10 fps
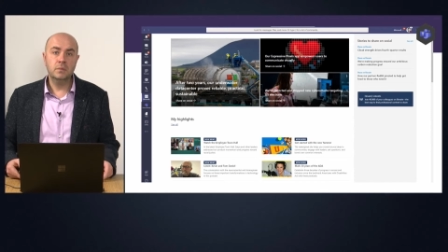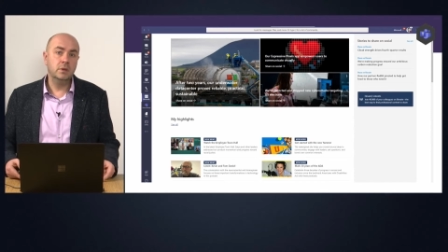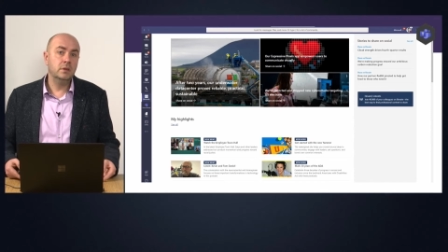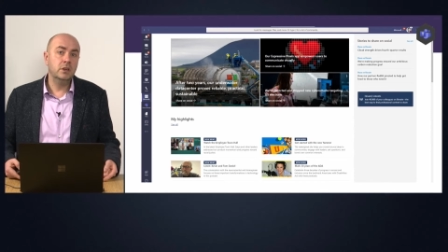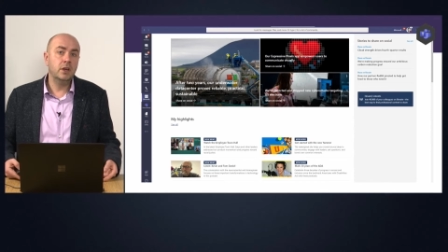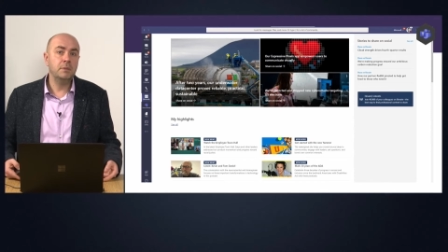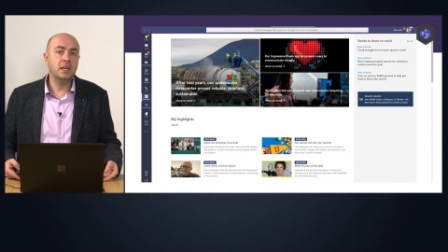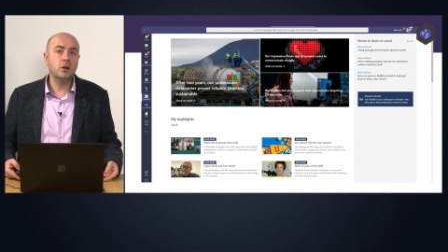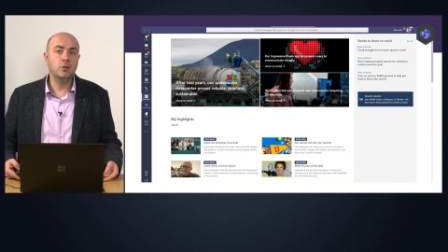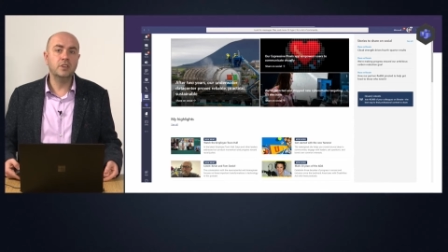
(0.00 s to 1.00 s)
you can make
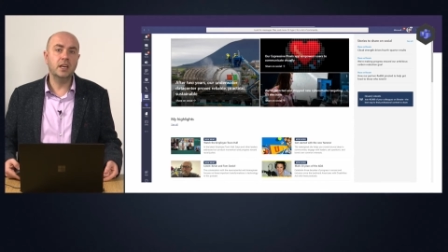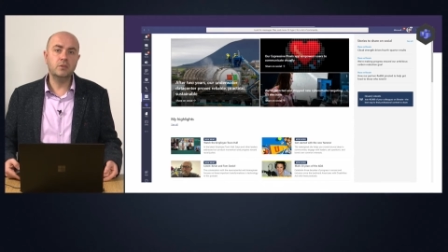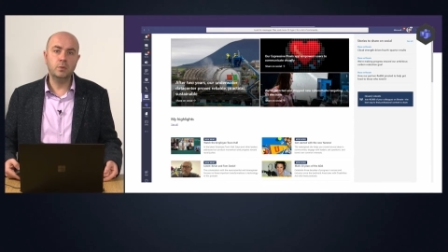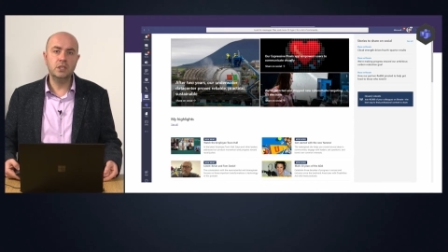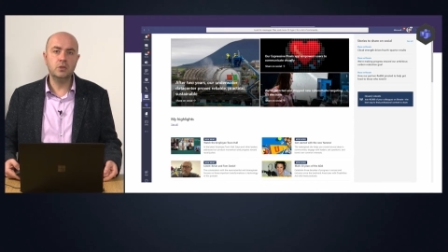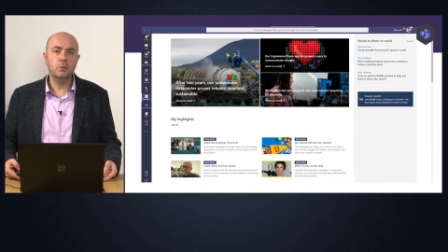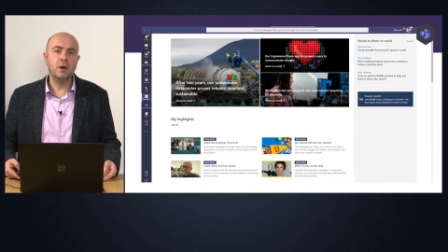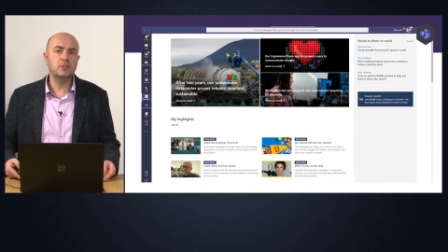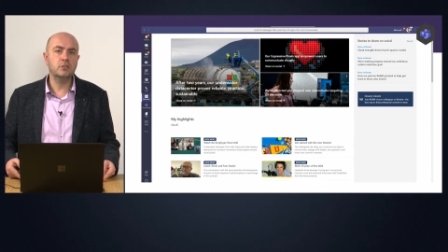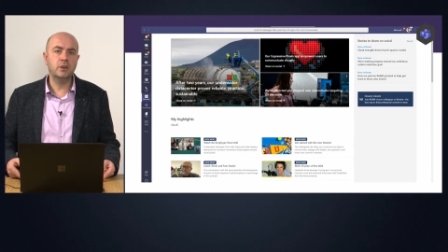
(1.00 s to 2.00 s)
contact with your
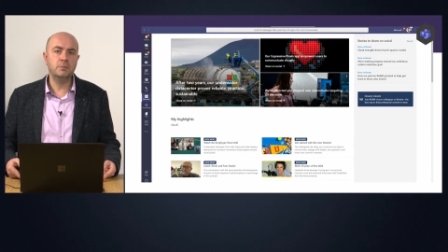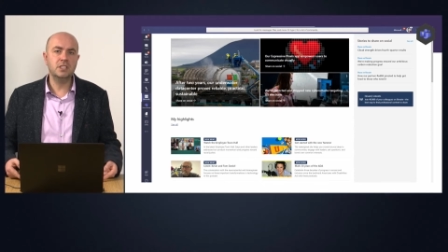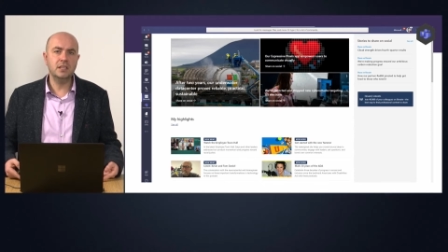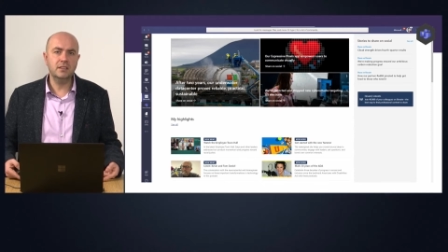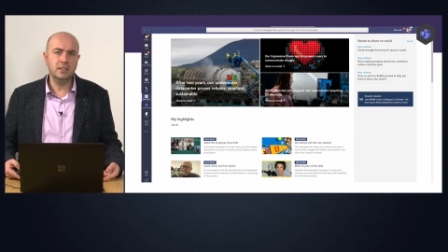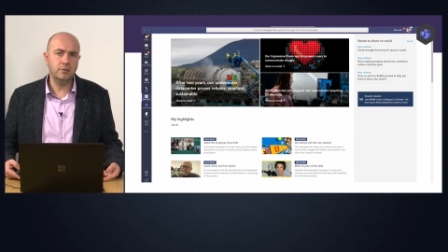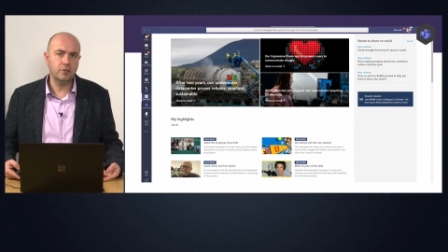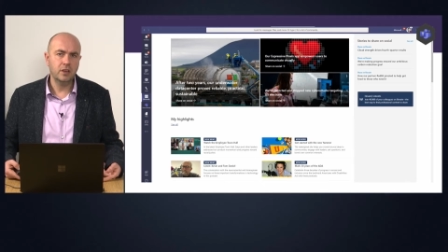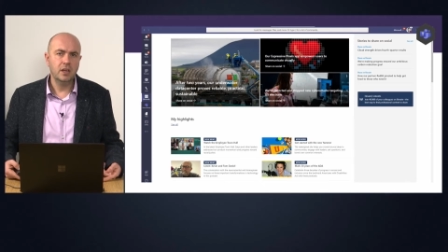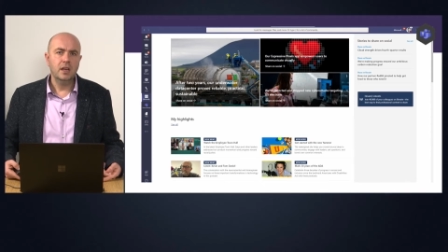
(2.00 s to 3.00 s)
Microsoft representative
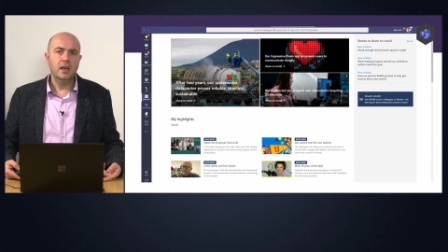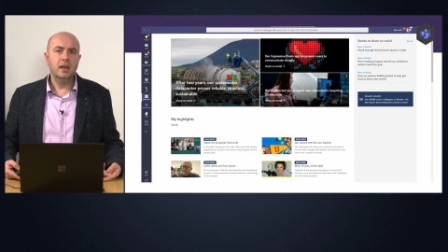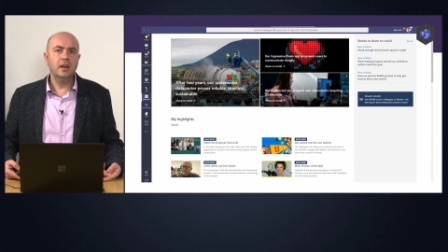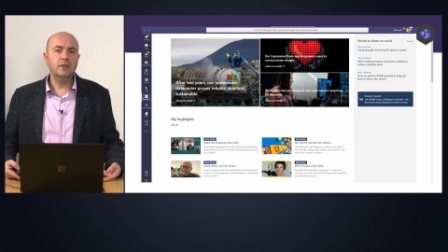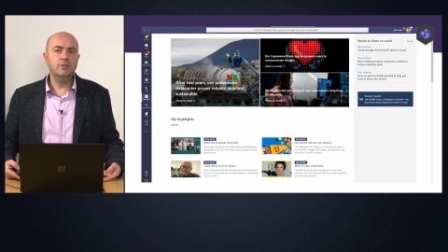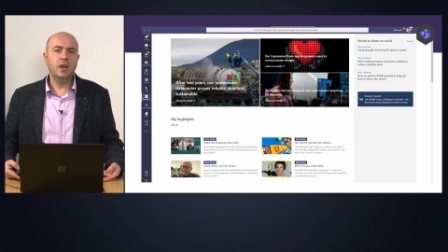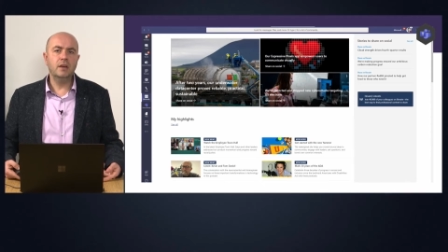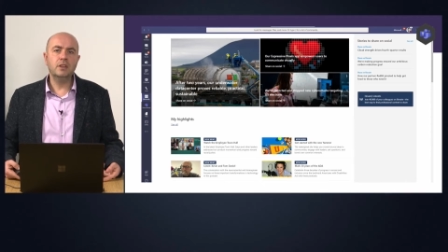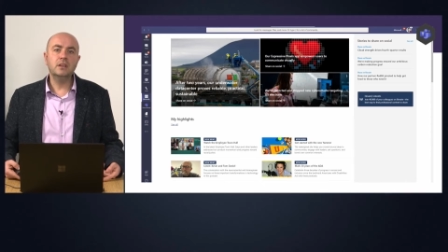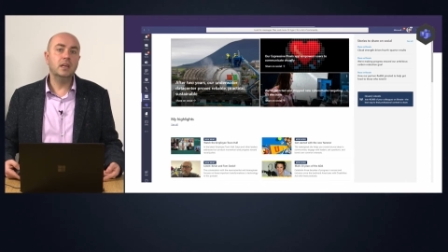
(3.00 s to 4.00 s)
if you have
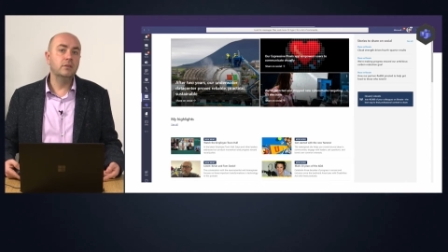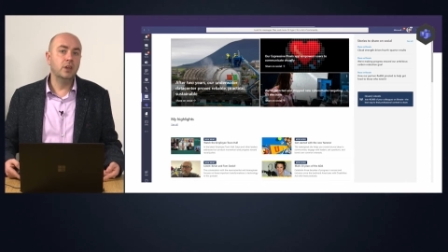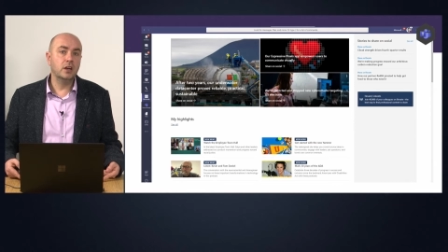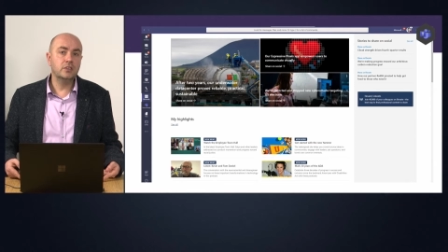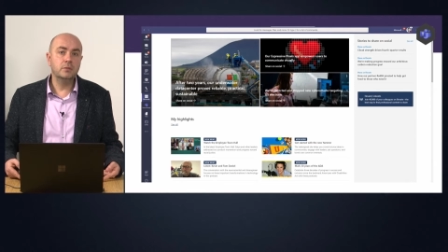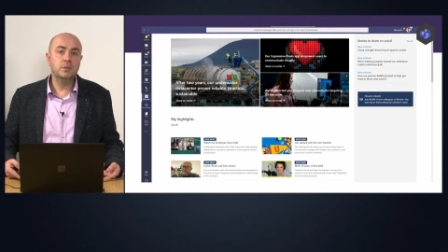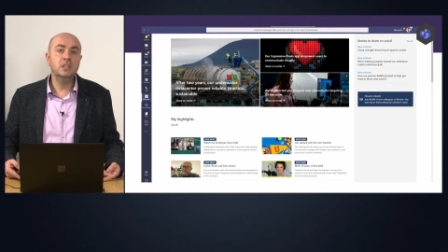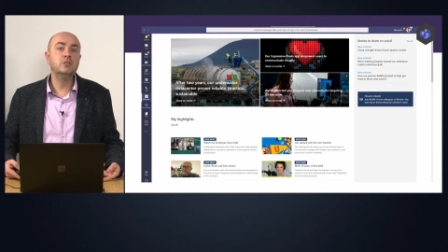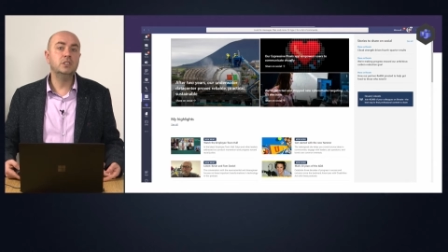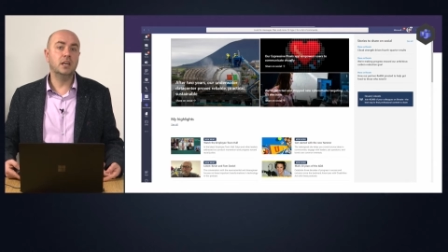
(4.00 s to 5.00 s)
that. If not,
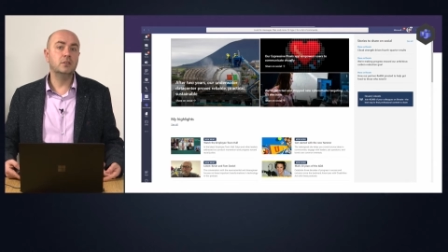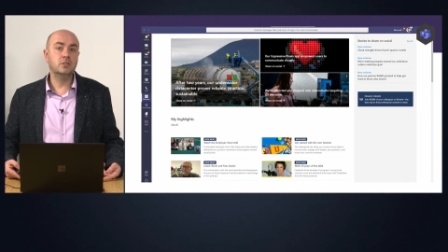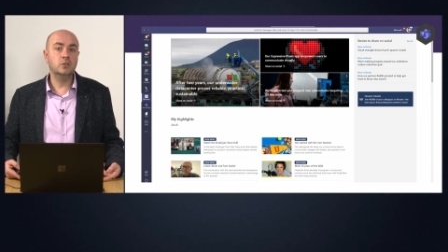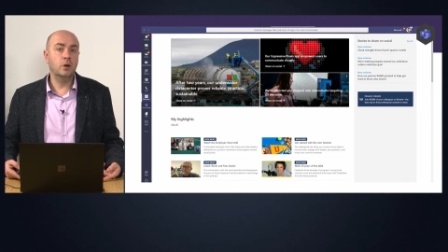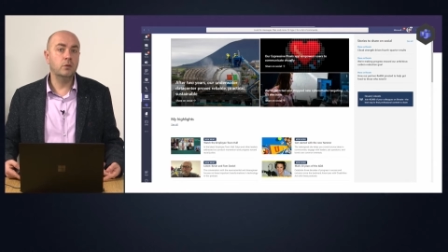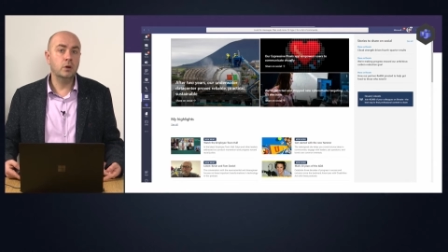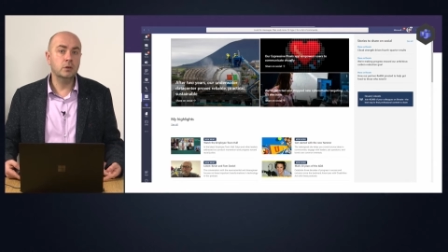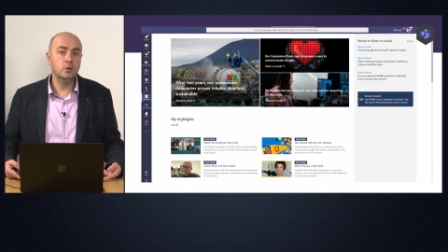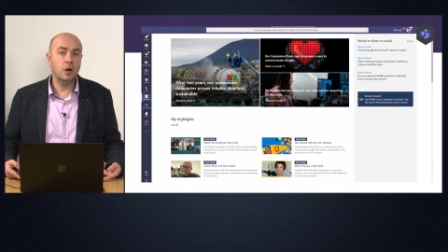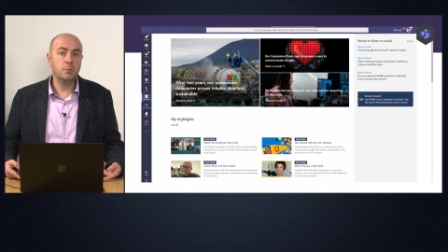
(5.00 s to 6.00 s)
please reach out
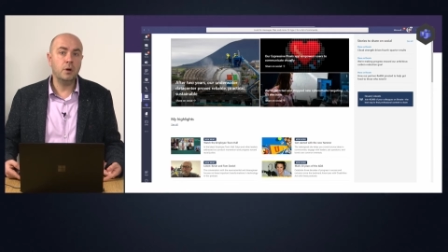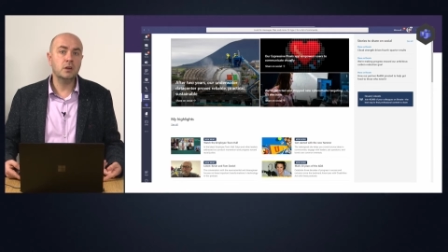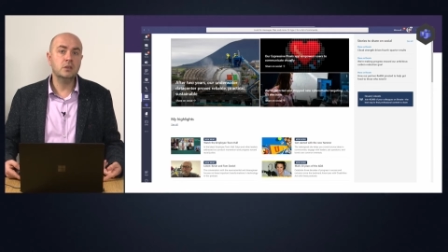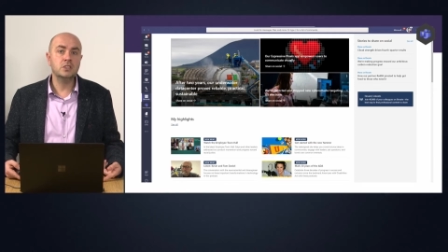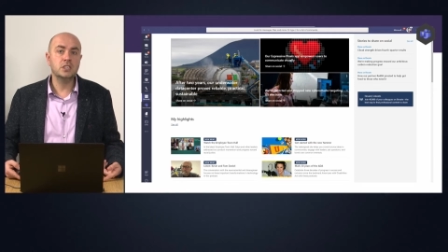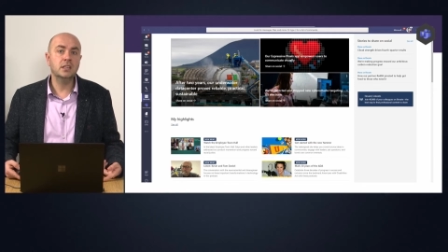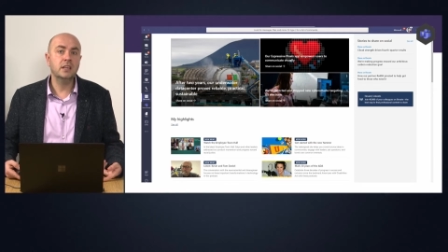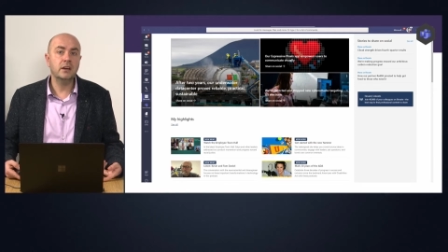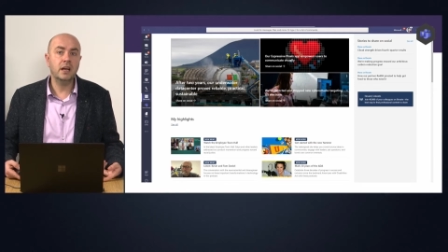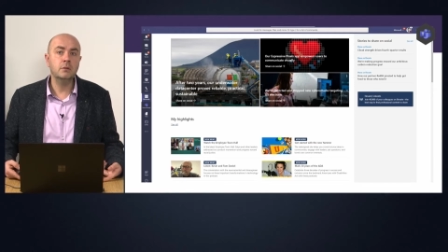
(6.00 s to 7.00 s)
to our partners and
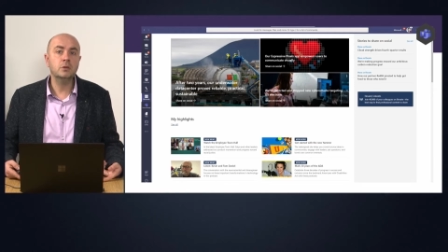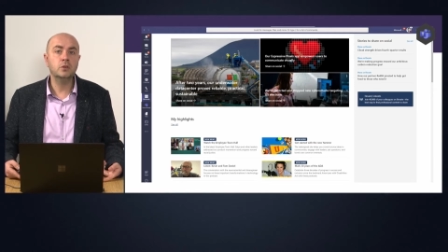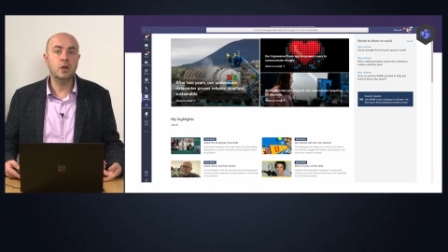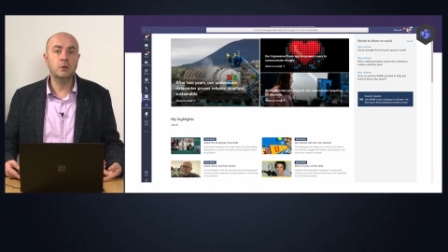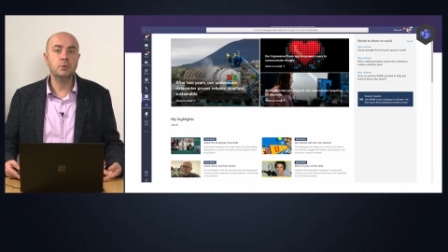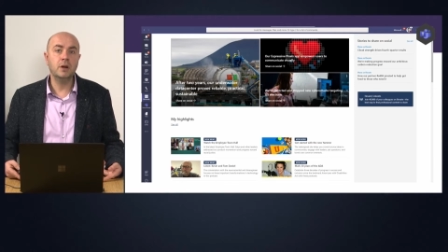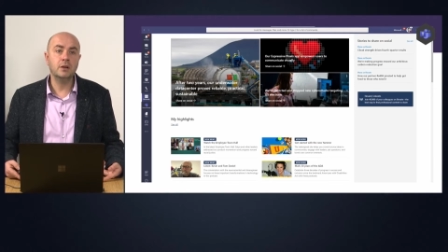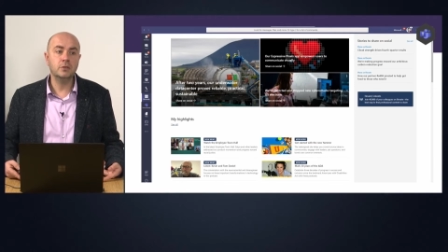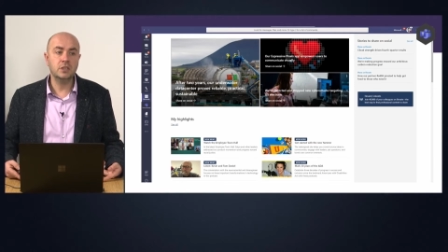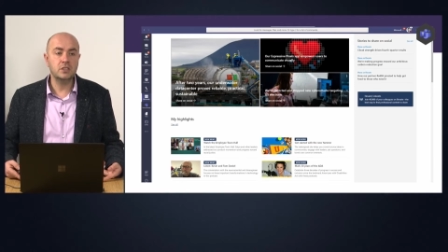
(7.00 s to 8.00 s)
they're able to help you out
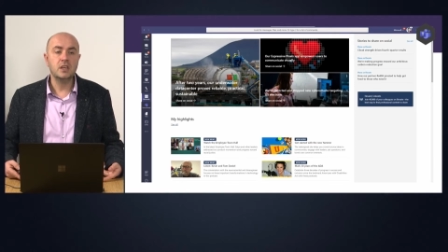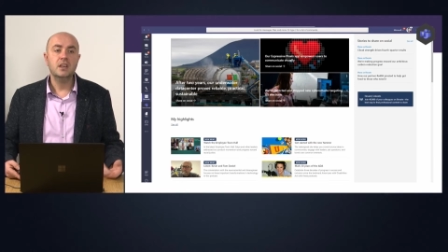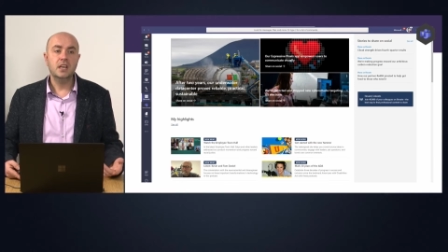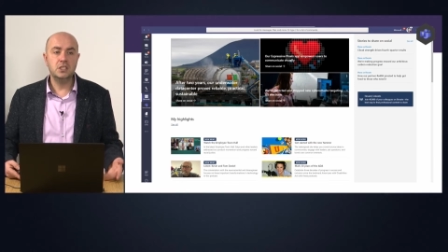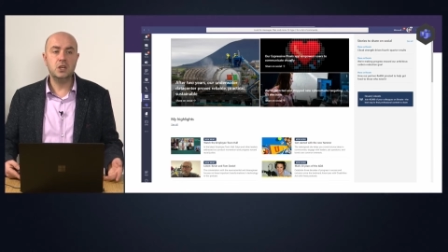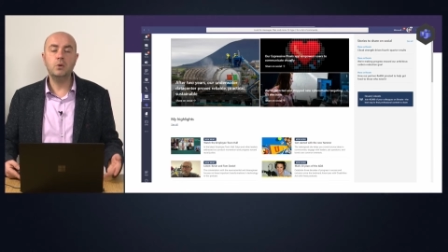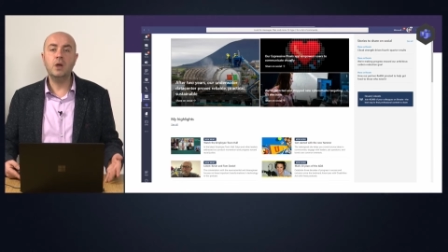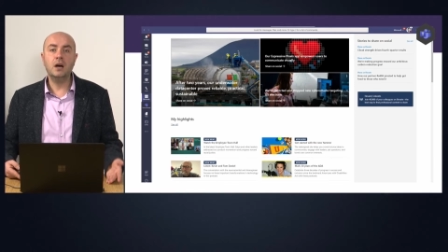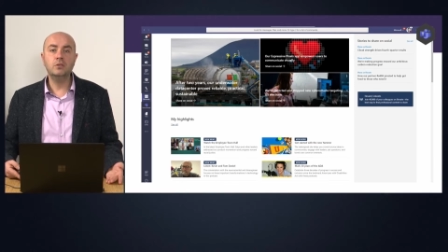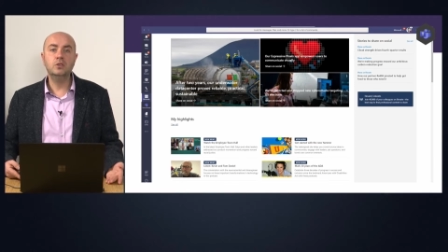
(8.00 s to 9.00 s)
on this and show you
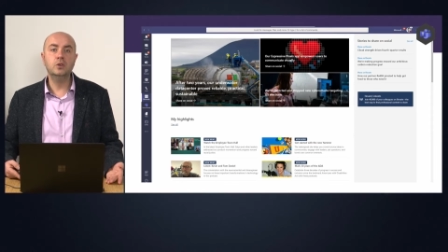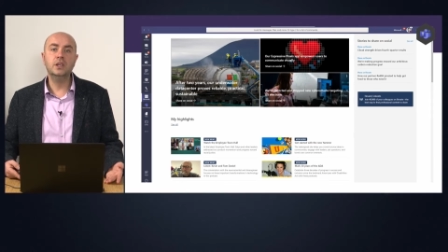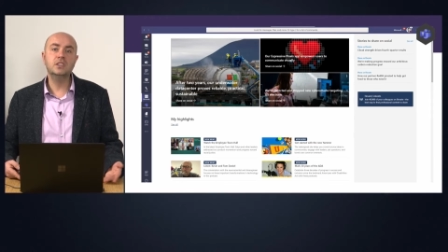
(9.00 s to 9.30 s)
how to do this.